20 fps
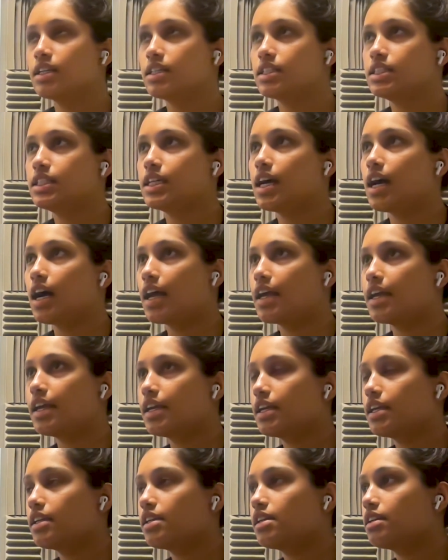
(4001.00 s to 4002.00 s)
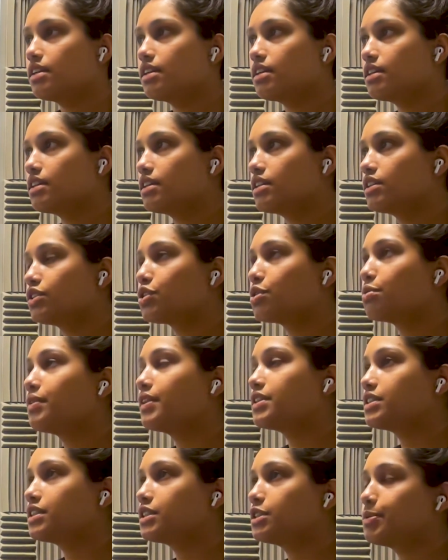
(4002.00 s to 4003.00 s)
Yeah, so
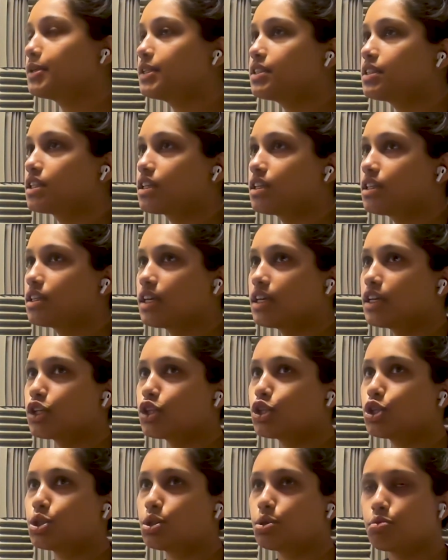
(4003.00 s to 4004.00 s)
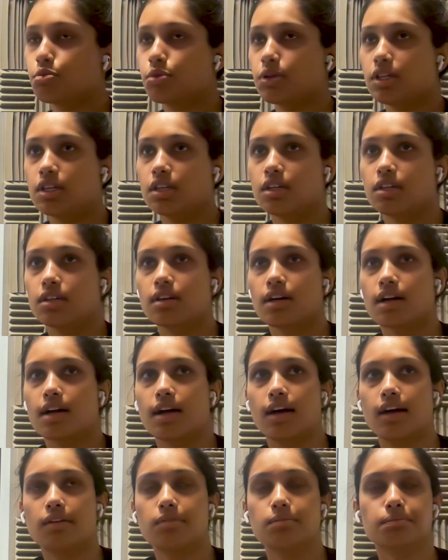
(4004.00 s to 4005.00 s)
this is basically like should we
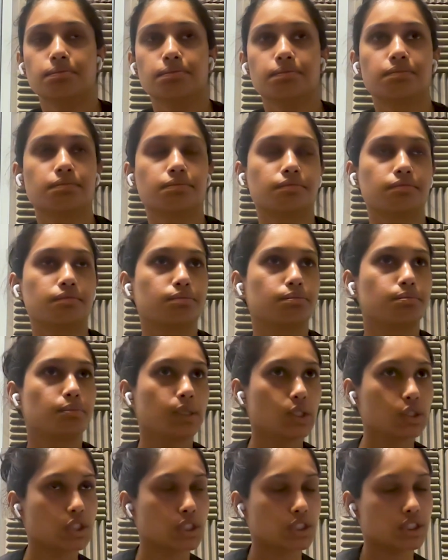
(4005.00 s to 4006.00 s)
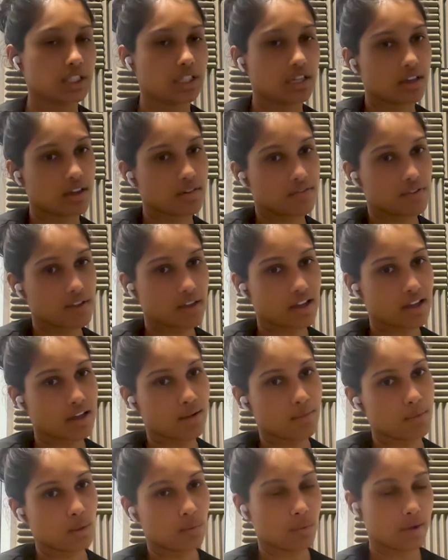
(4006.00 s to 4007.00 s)
build our
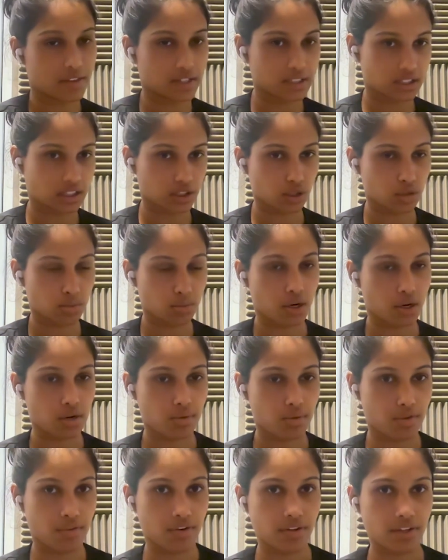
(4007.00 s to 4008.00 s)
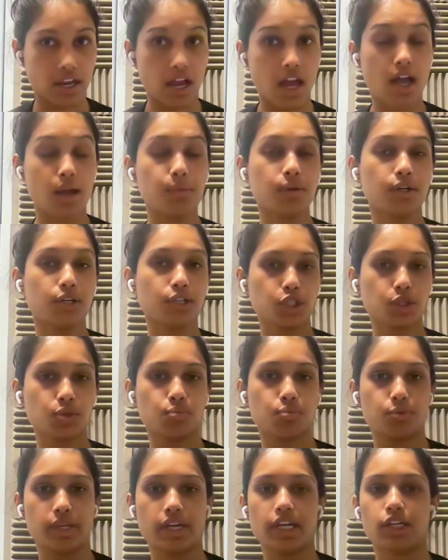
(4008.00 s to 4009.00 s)
zkVM in a way that's like super hardware friendly? I would argue
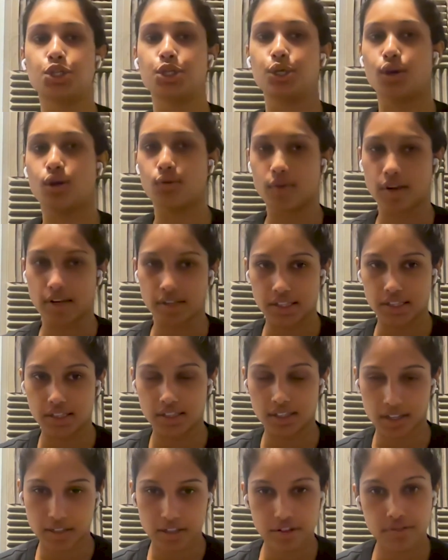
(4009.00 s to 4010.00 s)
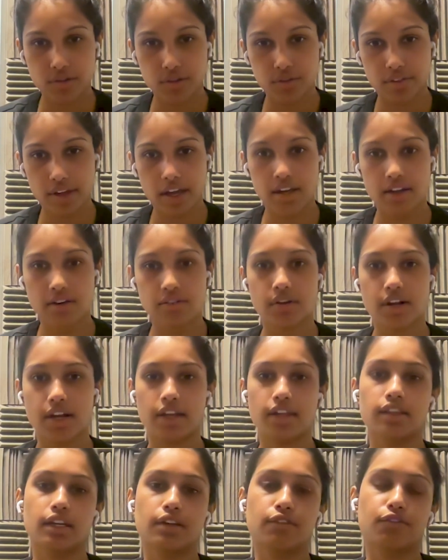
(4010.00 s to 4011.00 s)
we actually already kind of do that,
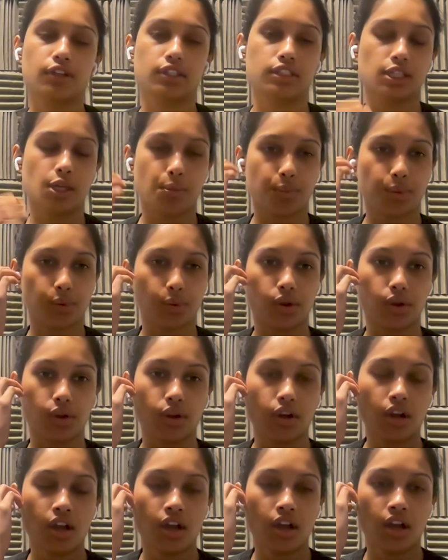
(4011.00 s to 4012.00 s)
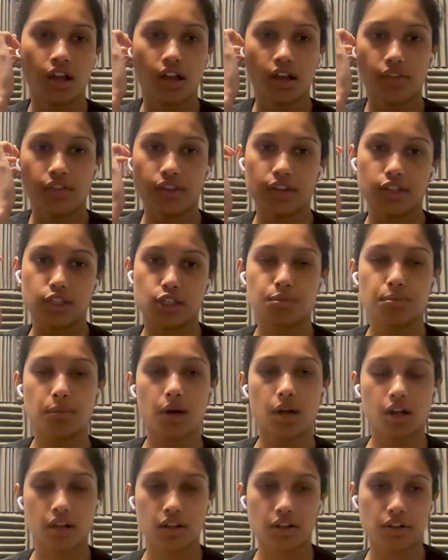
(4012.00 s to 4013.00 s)
right? Like for example, the
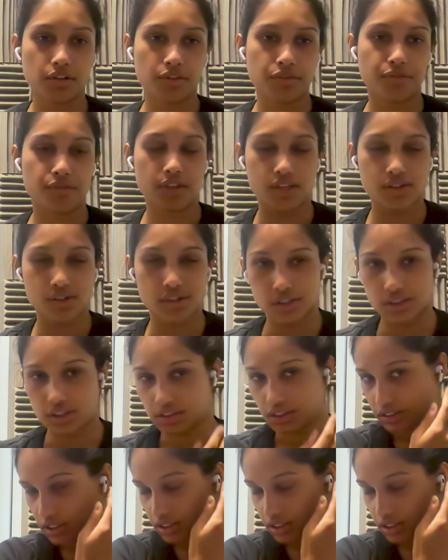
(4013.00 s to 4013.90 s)
small field